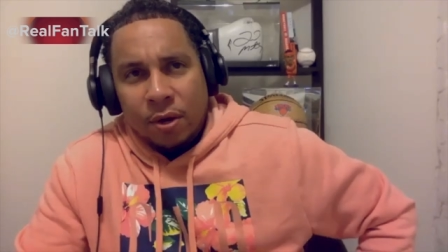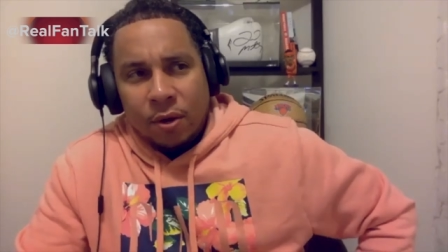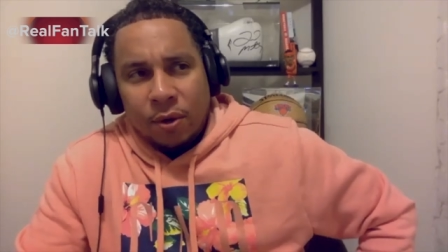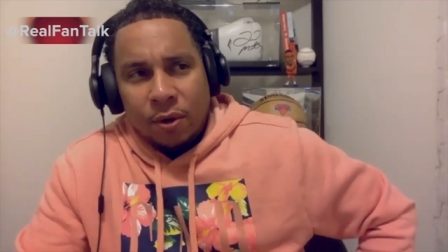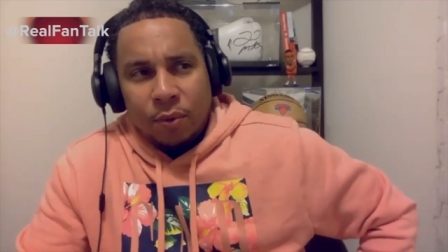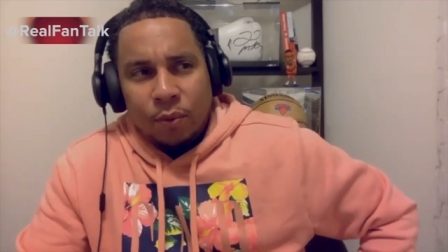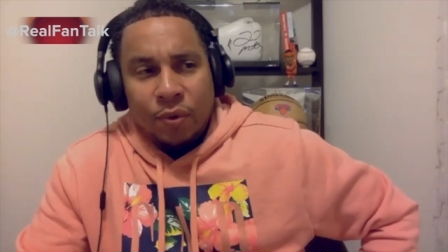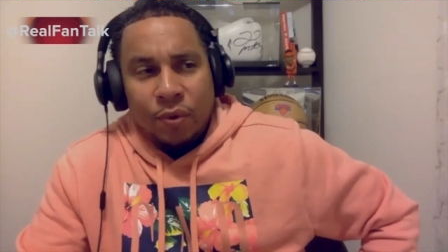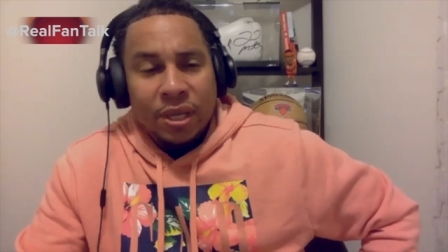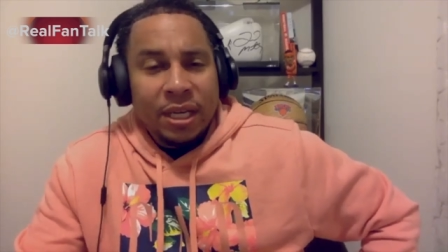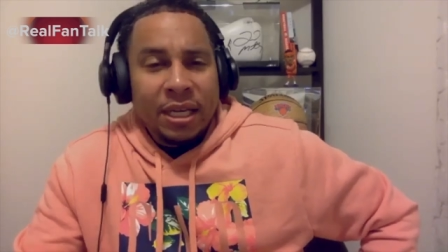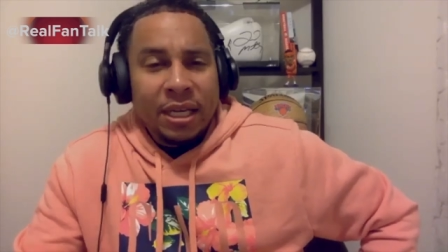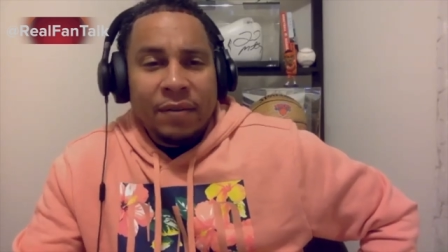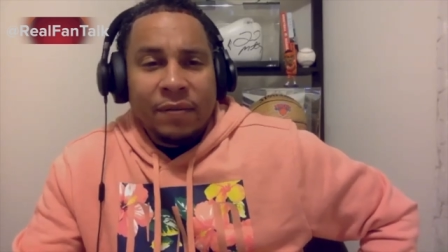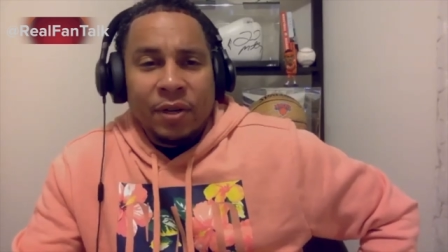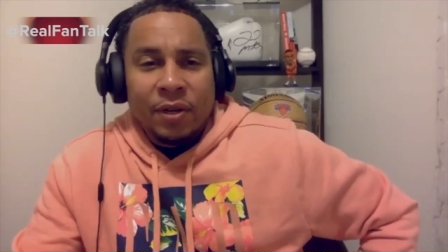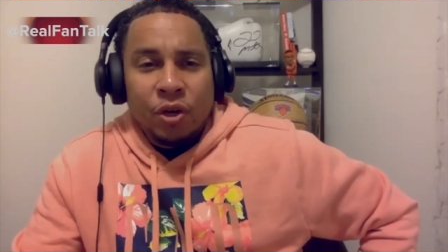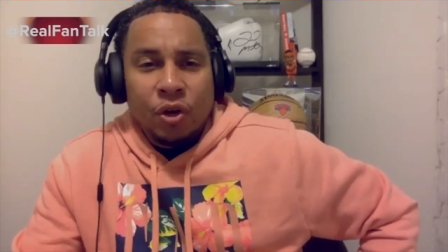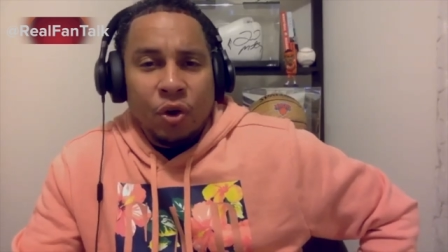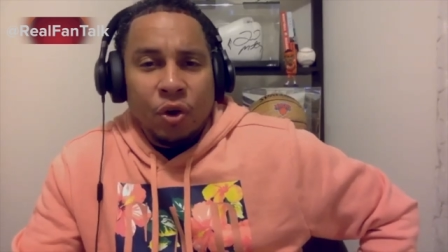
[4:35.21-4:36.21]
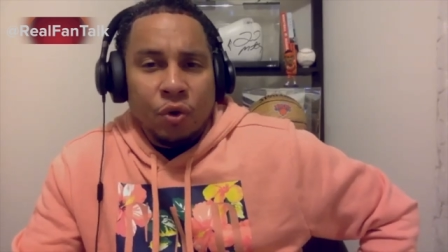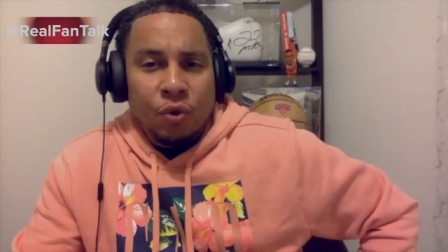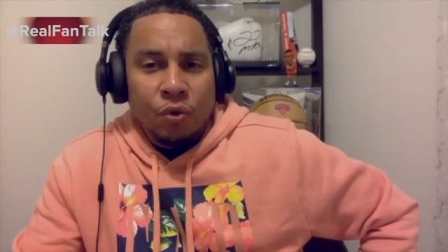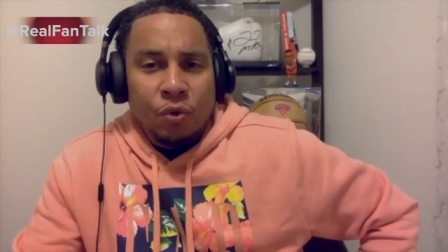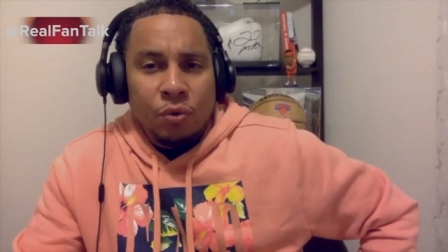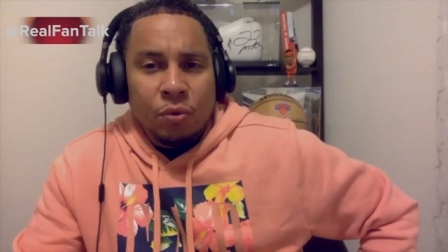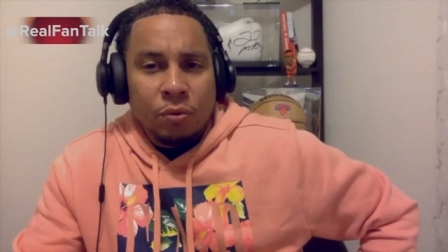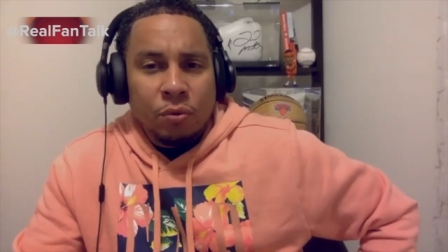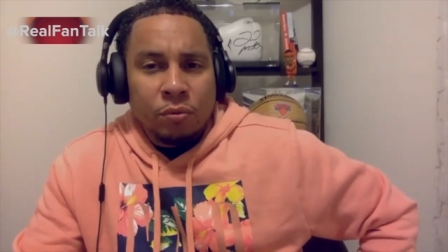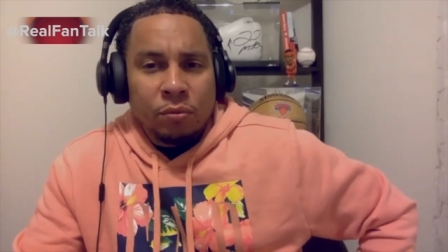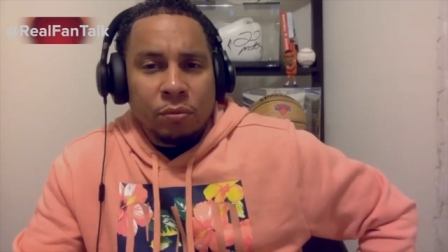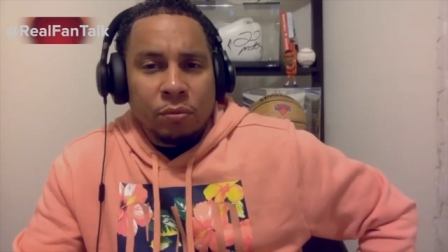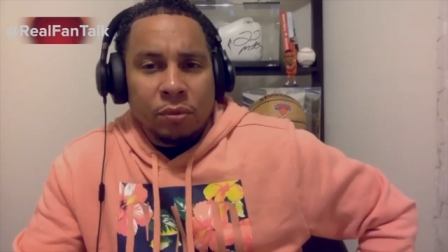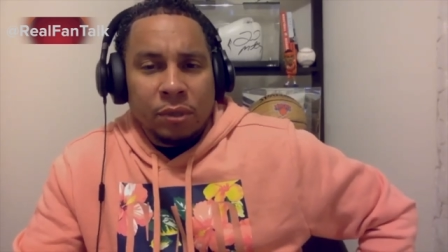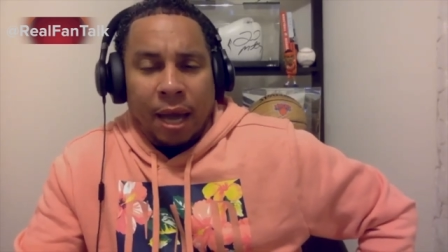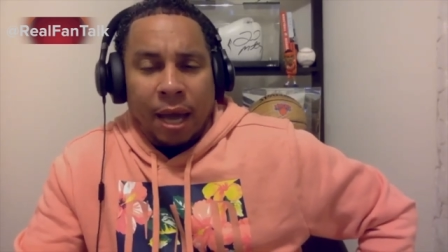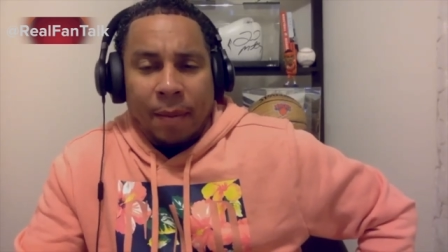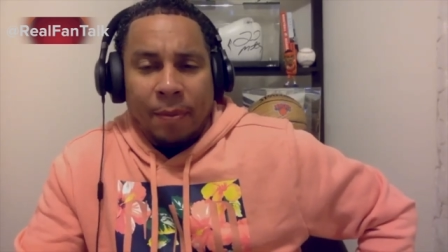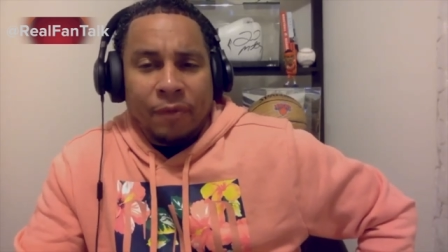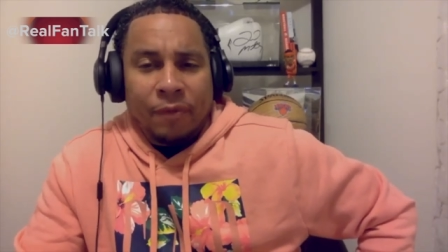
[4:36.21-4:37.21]
we didn't even know
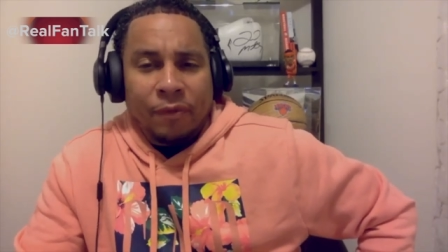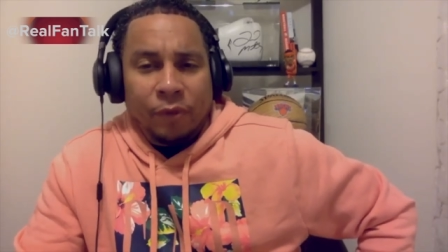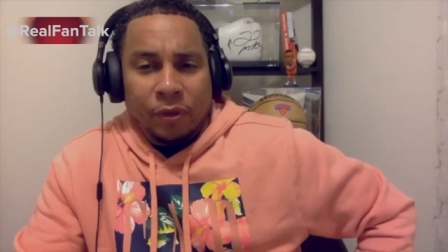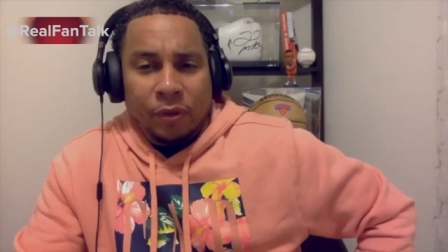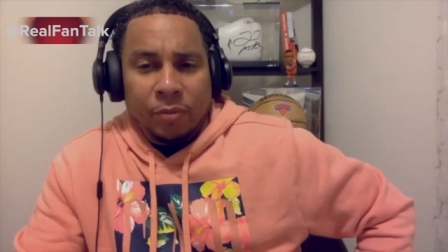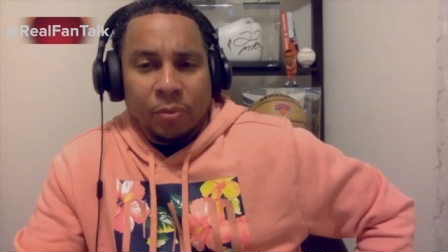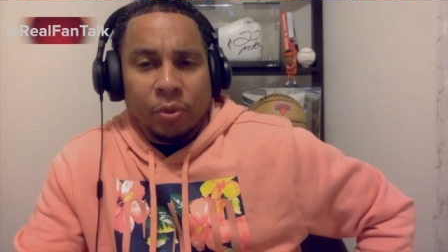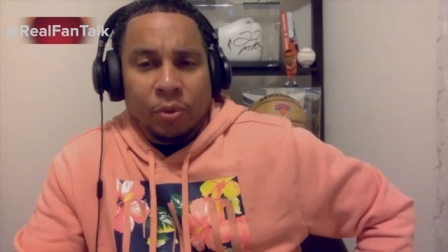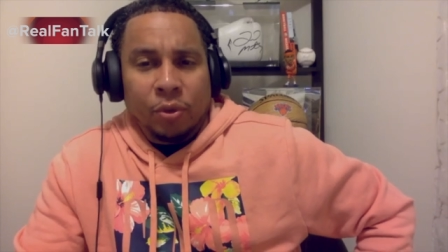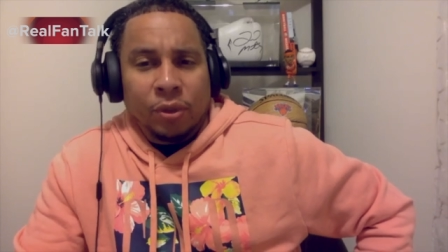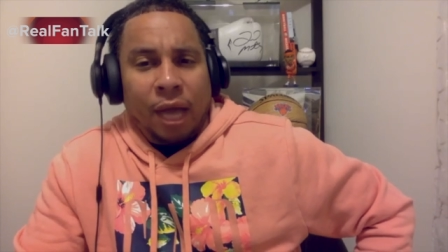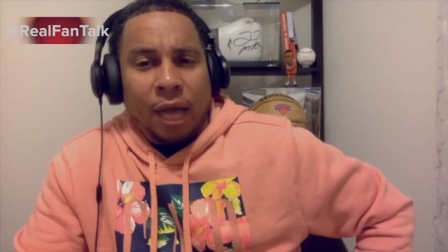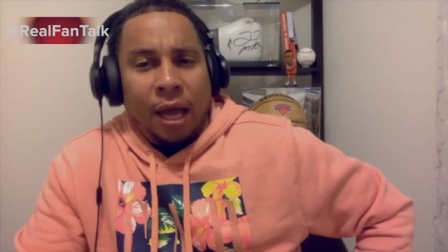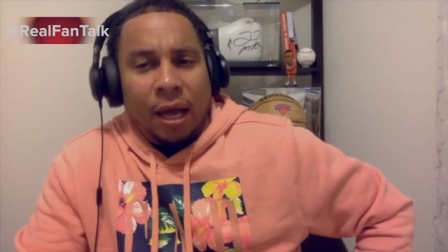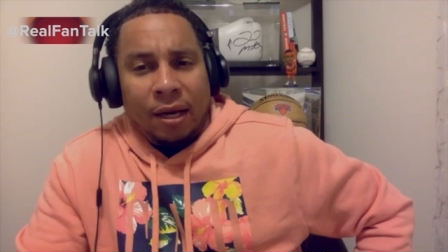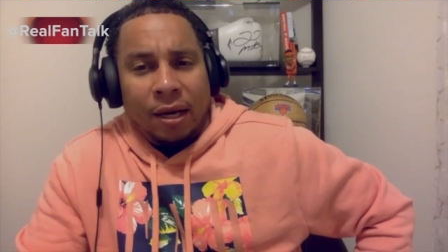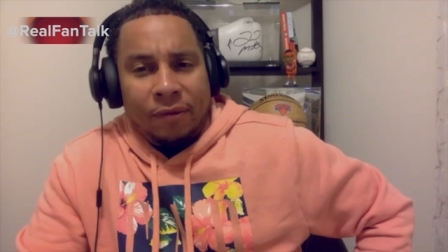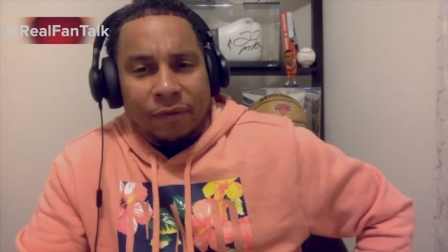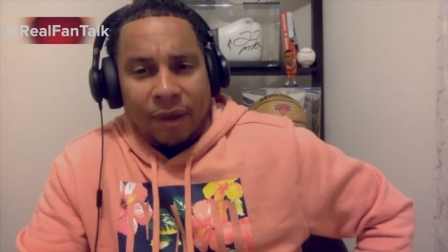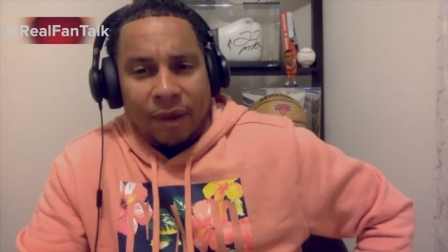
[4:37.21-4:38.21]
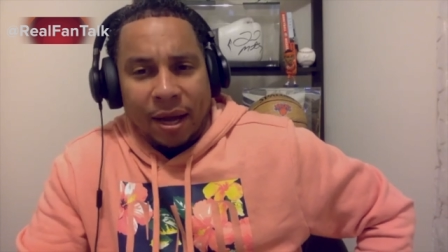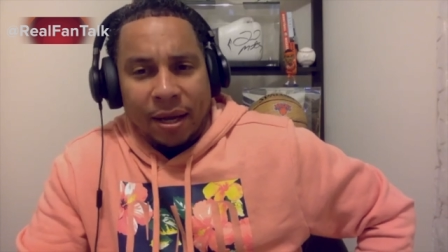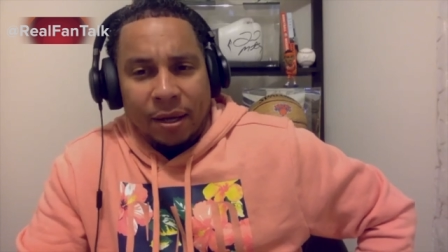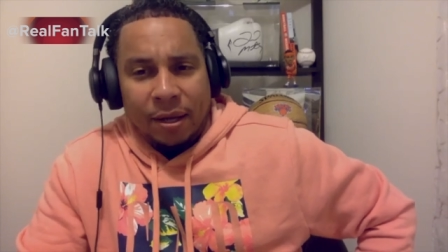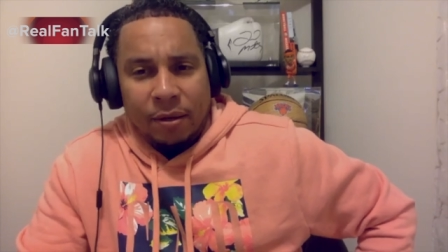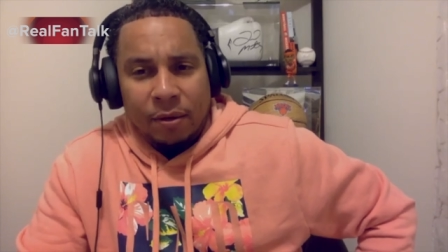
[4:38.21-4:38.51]
Tommy Fury pulled out of the fight.